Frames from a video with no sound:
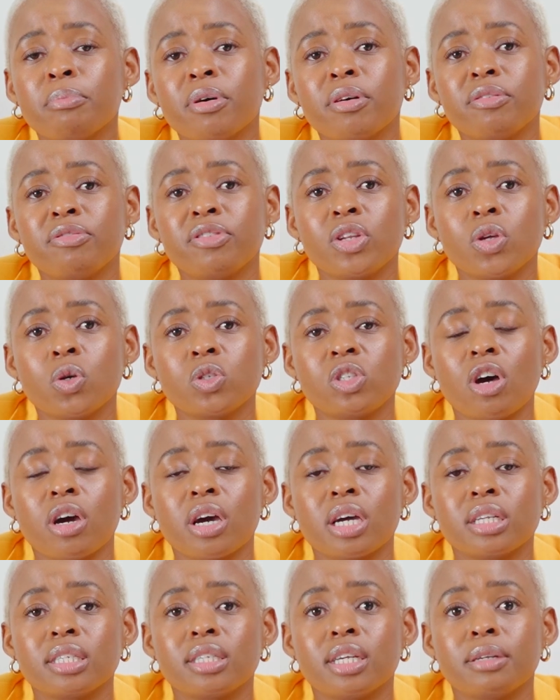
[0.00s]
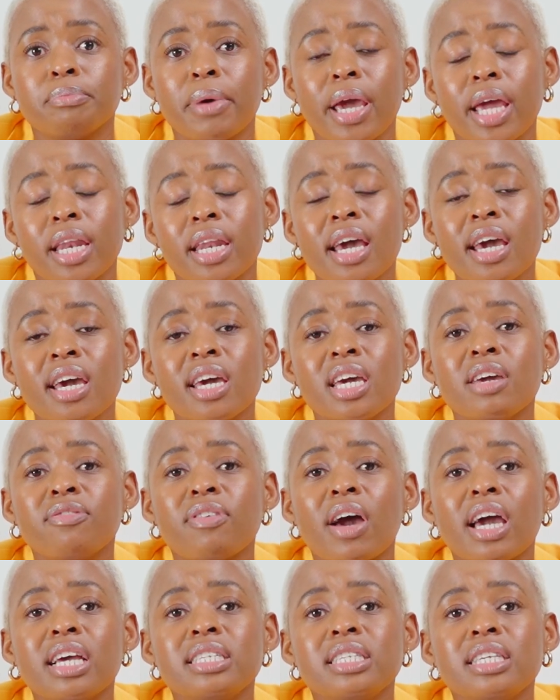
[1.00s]
videos targeted at men. If
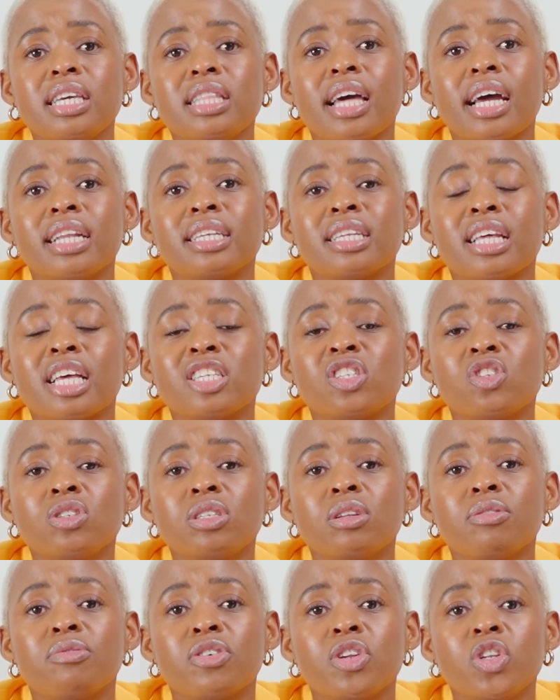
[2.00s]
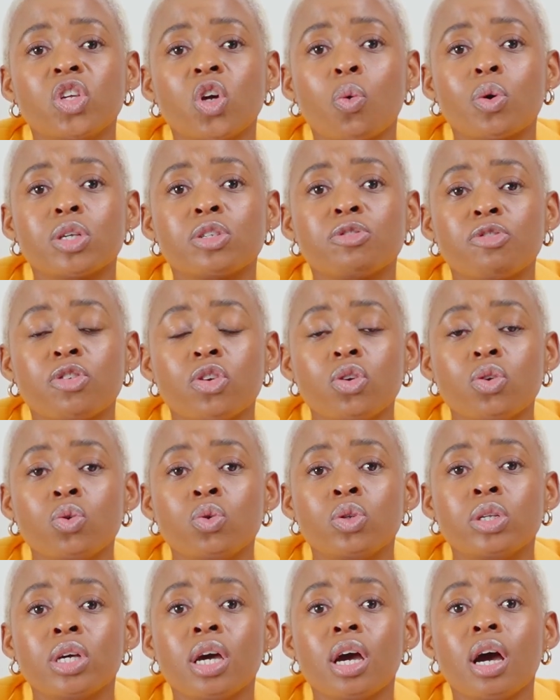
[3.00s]
I see that a certain video was
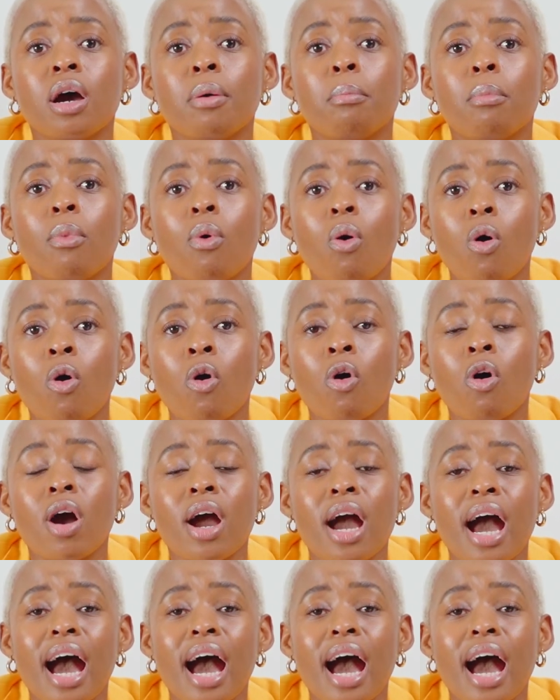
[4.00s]
viewed more,